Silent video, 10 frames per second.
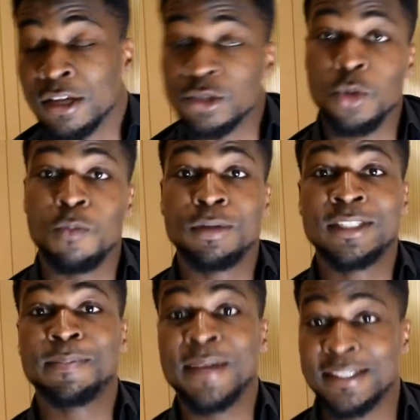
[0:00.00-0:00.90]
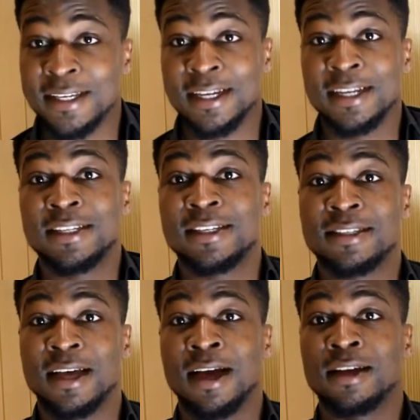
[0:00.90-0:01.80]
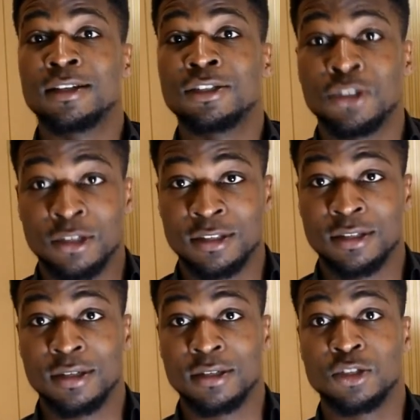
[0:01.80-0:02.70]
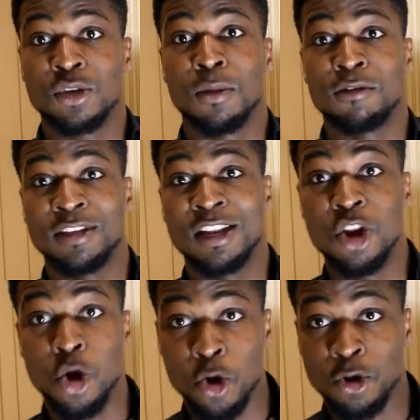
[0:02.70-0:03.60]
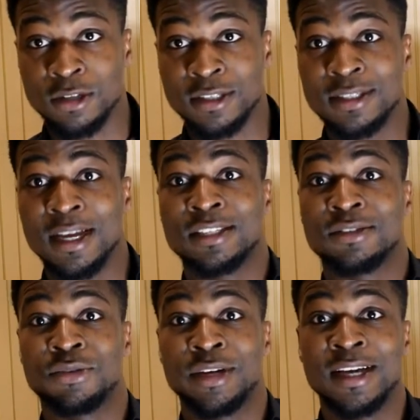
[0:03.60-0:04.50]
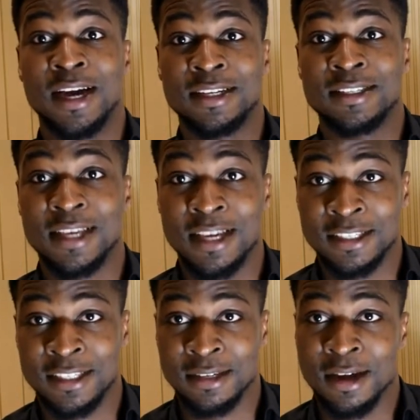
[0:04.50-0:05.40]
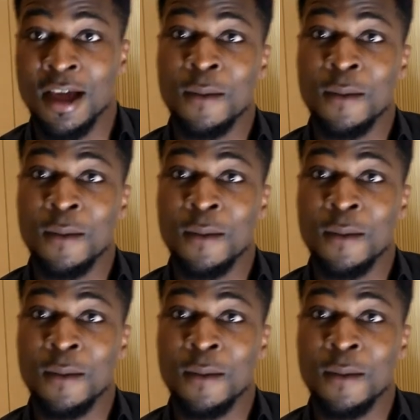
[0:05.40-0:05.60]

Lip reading: So basically, these are just some of the laws that regards aging.